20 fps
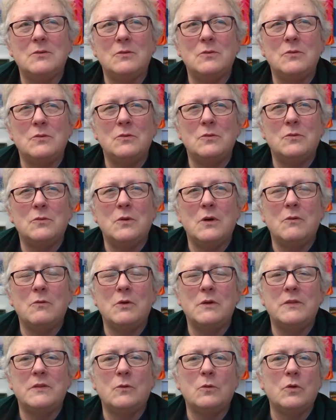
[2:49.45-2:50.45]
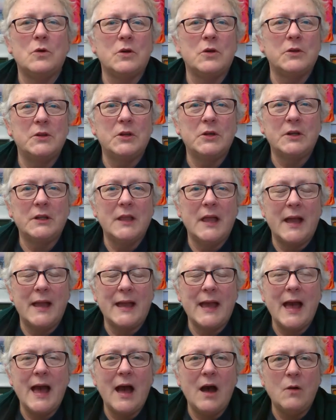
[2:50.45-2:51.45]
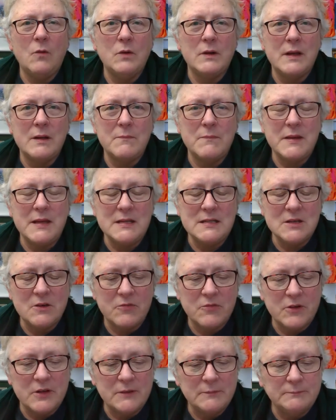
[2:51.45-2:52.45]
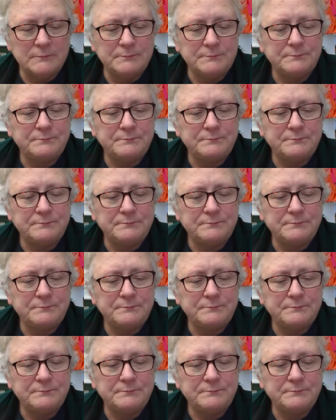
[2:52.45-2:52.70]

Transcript: what would the world look like? How would it be different?